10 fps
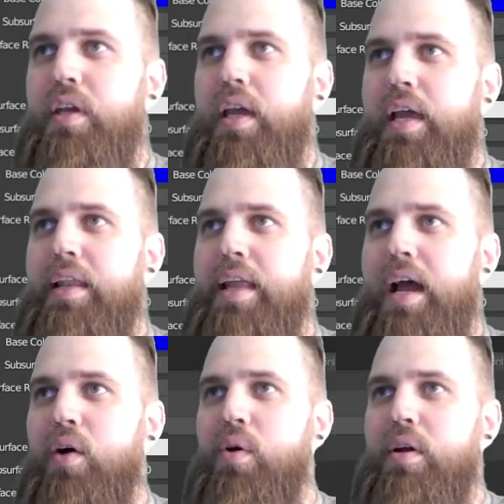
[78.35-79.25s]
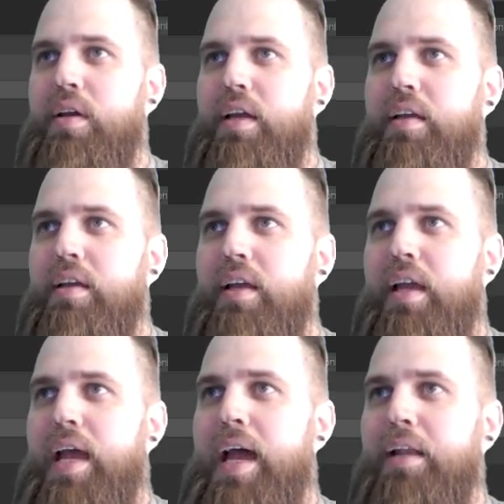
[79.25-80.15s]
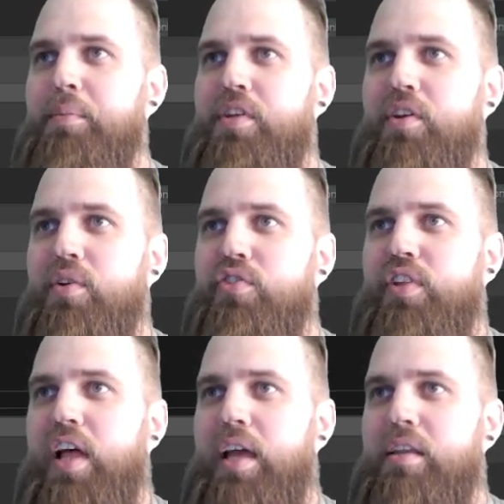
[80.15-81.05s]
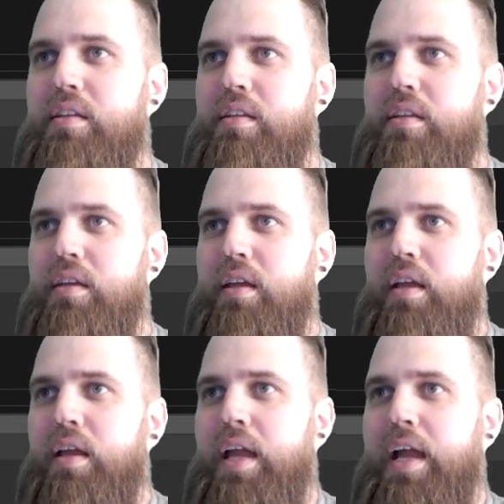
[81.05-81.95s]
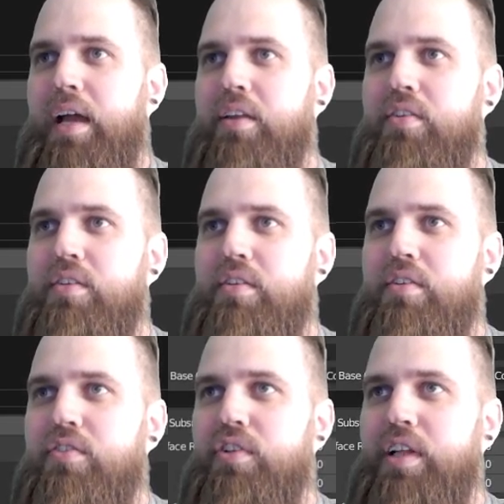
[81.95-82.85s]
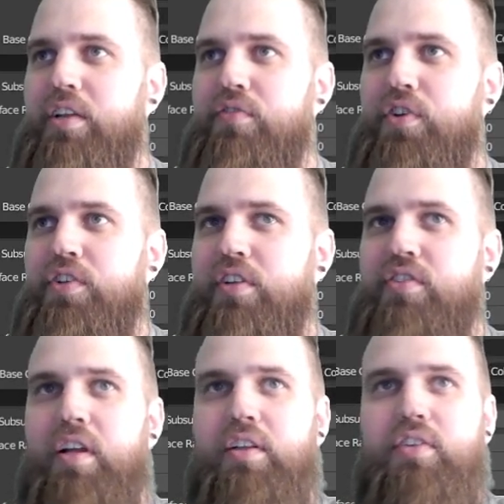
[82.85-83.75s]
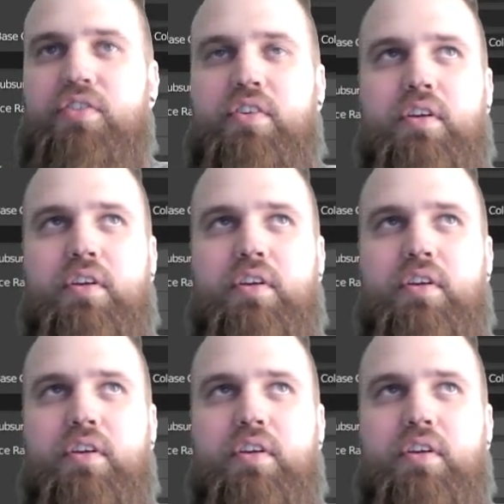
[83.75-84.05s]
and now add a material slot and select the vertex colors.